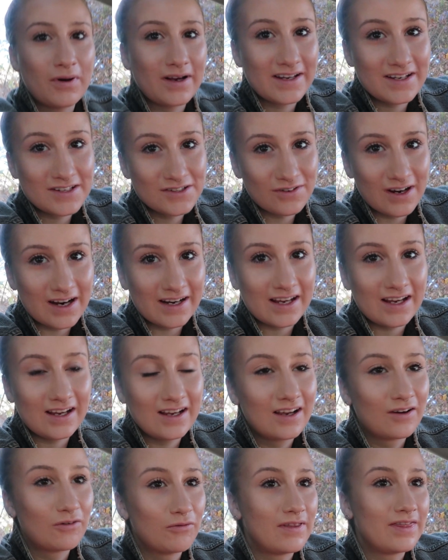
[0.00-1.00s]
when he's
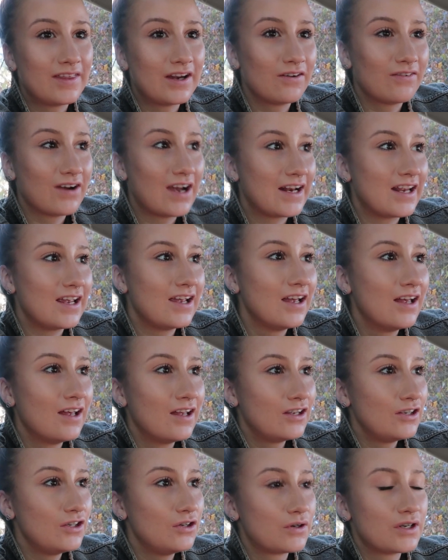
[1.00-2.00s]
ready, when they're ready,
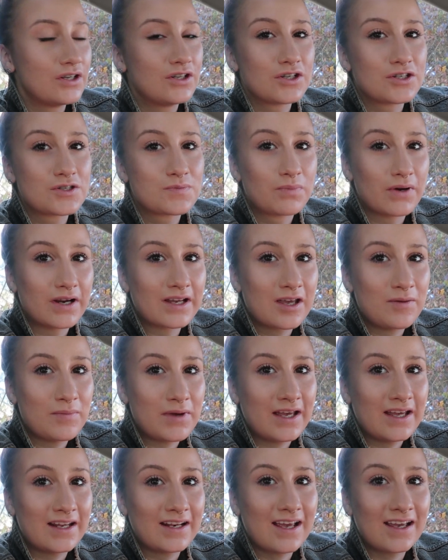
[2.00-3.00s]
you can just bring him
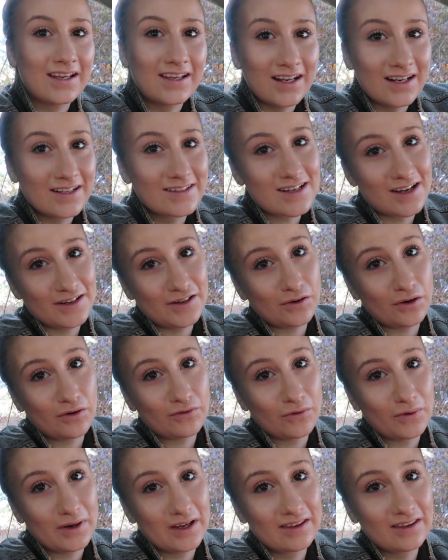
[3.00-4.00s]
in and get it done and
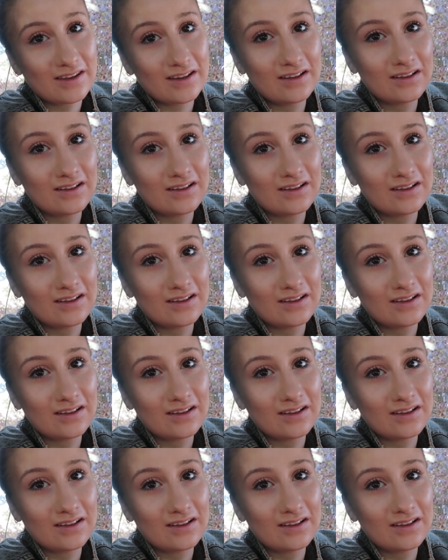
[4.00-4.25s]
over with.